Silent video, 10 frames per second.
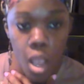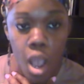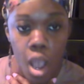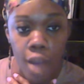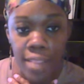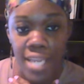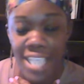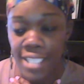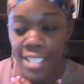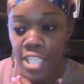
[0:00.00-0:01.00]
All right, the
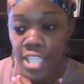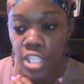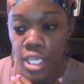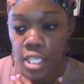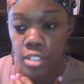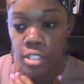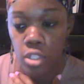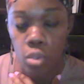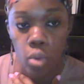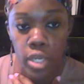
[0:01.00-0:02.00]
next section is
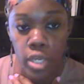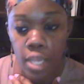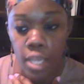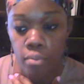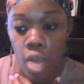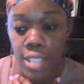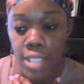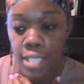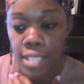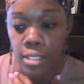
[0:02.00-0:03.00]
the work in
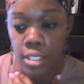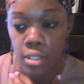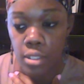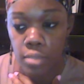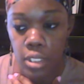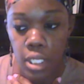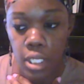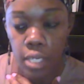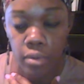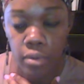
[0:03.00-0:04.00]
process. And so I'm just going
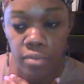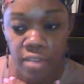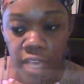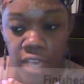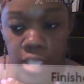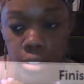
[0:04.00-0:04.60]
to get rid of my face